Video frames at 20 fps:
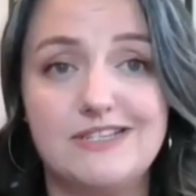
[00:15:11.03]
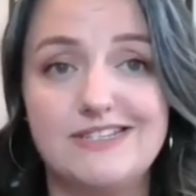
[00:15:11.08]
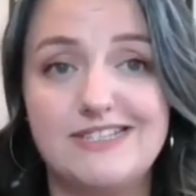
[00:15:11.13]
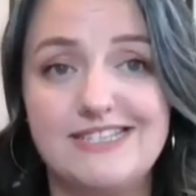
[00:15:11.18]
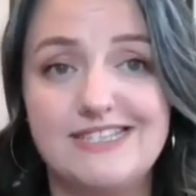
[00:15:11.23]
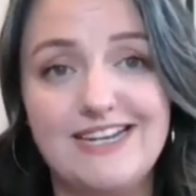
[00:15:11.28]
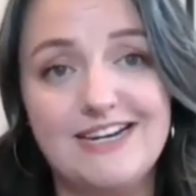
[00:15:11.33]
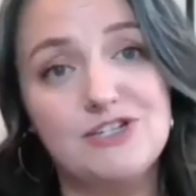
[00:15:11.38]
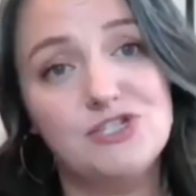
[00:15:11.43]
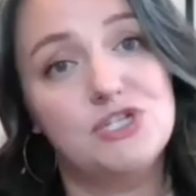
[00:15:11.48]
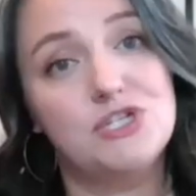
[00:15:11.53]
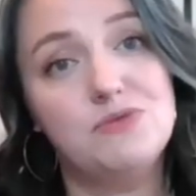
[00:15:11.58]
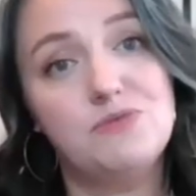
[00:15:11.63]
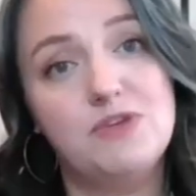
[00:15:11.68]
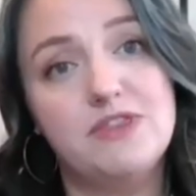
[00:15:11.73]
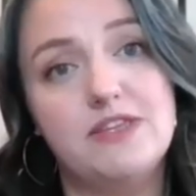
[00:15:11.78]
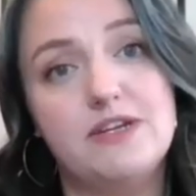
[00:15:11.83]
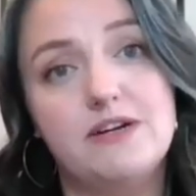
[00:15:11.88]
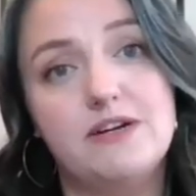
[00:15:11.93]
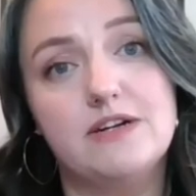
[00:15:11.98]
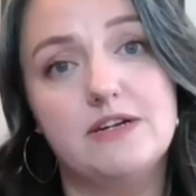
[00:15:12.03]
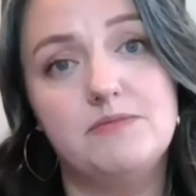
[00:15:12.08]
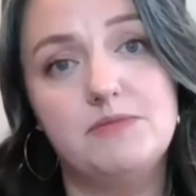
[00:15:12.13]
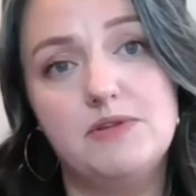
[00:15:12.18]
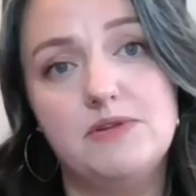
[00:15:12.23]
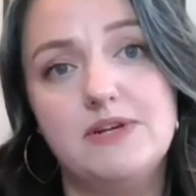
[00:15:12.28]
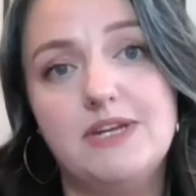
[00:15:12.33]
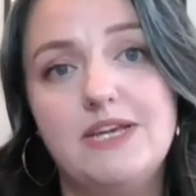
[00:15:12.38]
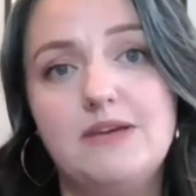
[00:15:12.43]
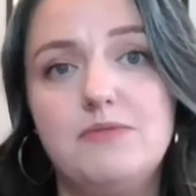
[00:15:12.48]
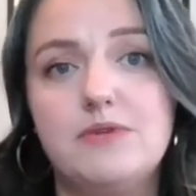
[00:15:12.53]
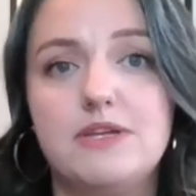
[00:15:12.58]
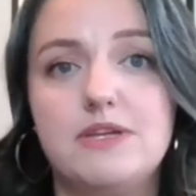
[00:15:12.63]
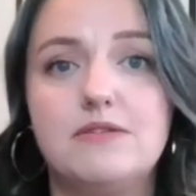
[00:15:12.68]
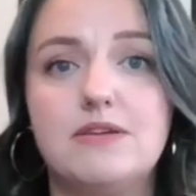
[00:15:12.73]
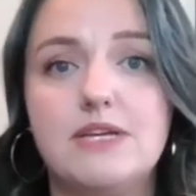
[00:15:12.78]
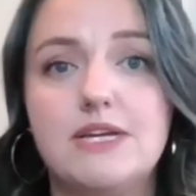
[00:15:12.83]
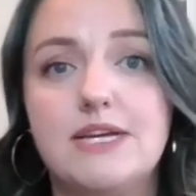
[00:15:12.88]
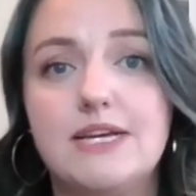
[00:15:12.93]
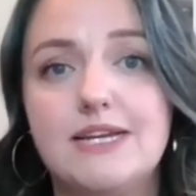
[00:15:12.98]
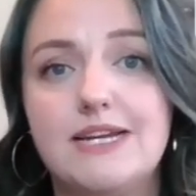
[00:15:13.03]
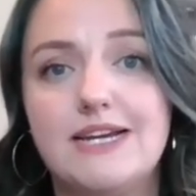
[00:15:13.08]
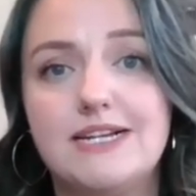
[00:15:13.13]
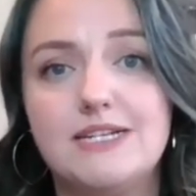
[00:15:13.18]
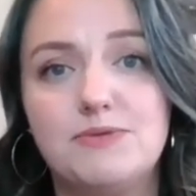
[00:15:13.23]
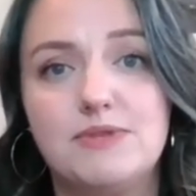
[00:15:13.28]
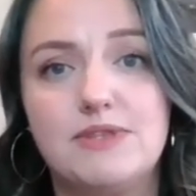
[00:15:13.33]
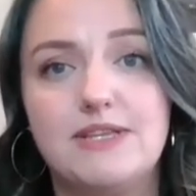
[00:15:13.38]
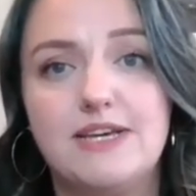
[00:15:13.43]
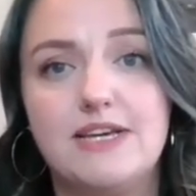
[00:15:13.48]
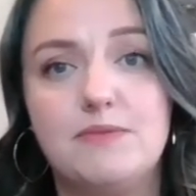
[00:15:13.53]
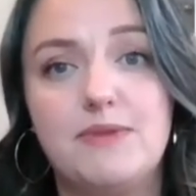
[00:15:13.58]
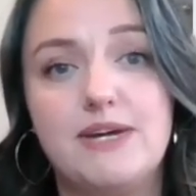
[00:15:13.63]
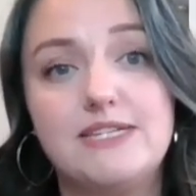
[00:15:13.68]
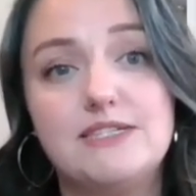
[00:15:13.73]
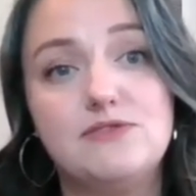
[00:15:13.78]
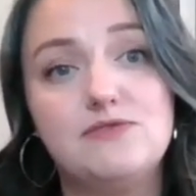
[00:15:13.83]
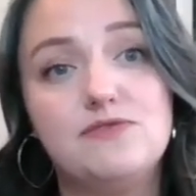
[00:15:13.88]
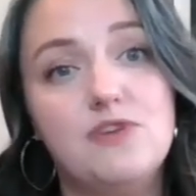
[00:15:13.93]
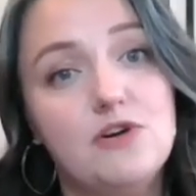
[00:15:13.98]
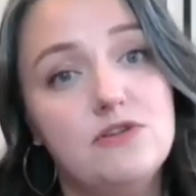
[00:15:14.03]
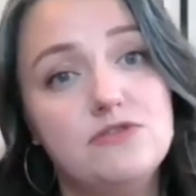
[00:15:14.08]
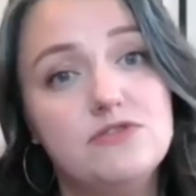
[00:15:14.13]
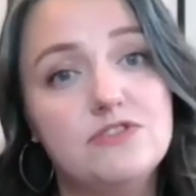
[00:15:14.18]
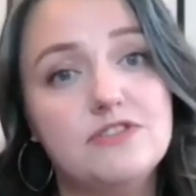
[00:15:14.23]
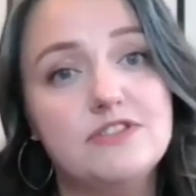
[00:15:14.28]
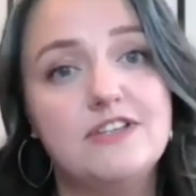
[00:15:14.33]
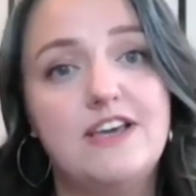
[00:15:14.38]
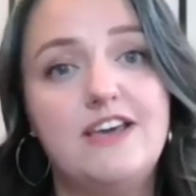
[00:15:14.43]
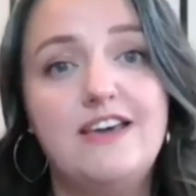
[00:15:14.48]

section within our community where you can connect with like minded folks.